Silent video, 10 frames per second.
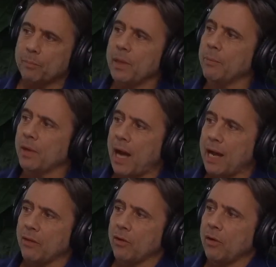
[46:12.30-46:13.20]
people
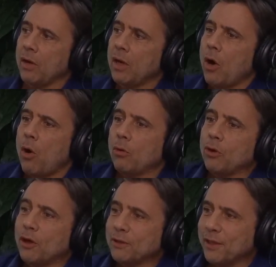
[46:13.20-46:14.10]
either hold
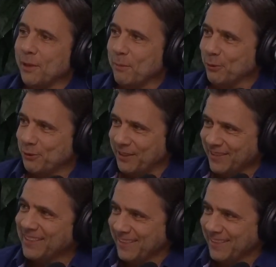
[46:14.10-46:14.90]
on to their emotions,